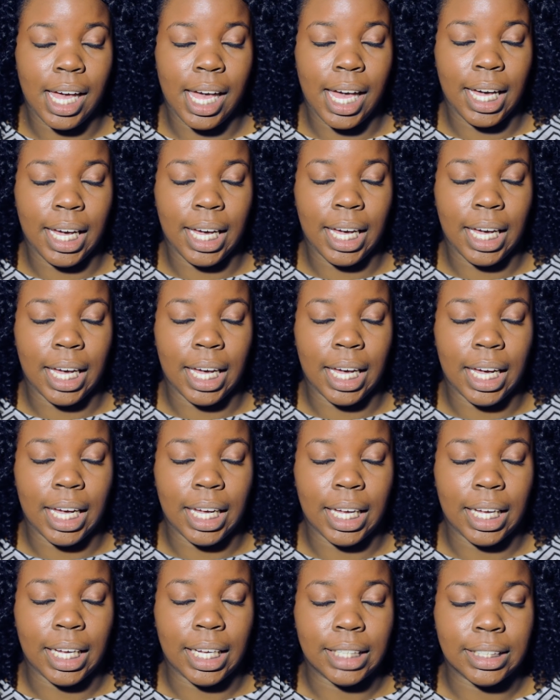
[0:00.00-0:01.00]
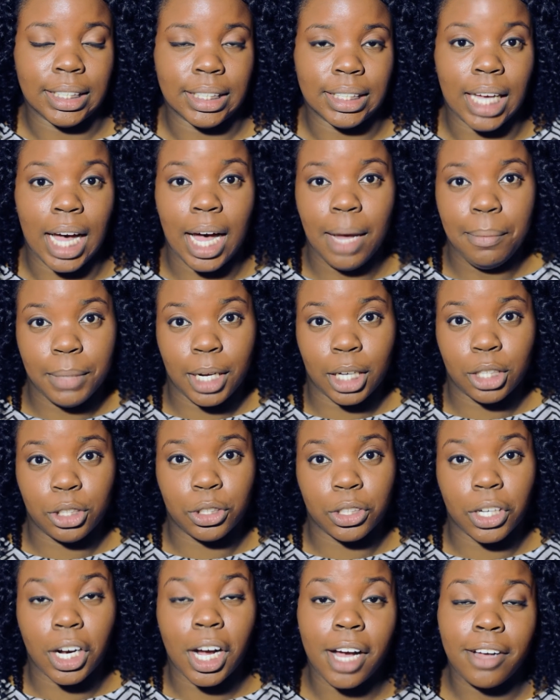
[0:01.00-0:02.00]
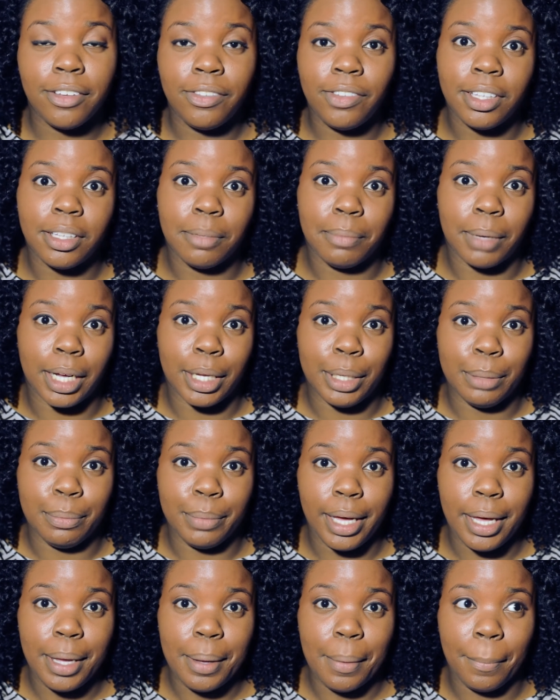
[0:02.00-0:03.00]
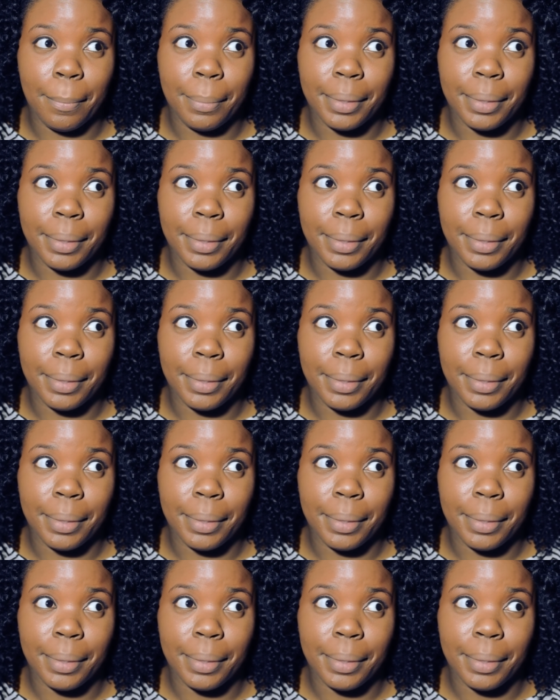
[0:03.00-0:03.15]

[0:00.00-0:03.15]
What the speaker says: And I'm not sure how I feel about him yet,